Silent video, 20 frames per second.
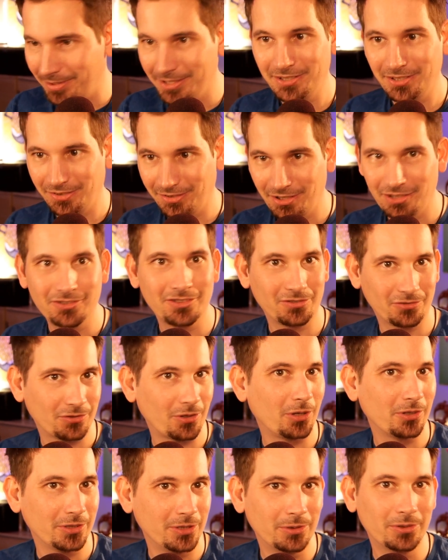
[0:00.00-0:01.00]
which is to just
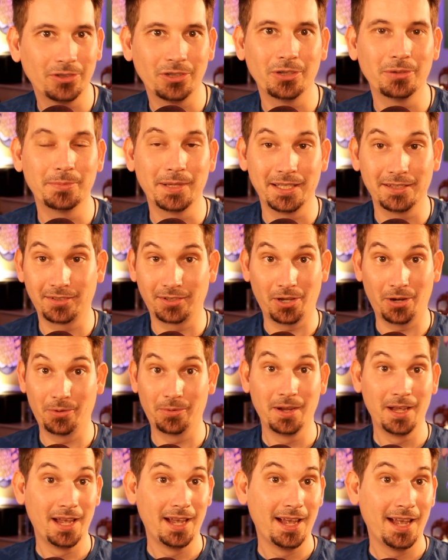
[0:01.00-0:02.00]
troll YouTube, and
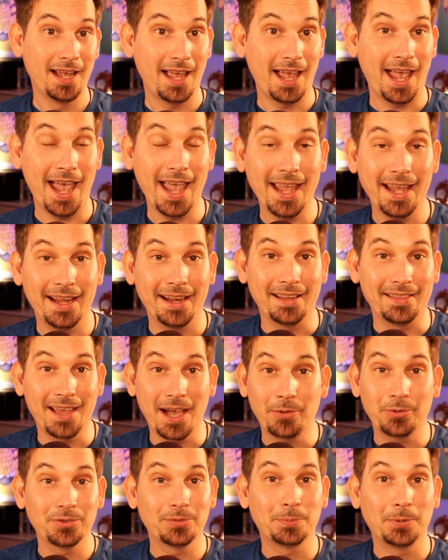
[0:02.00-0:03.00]
so hey,
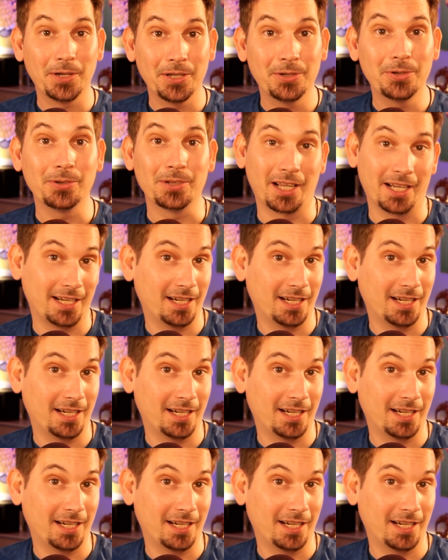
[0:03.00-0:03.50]
that was pretty cool.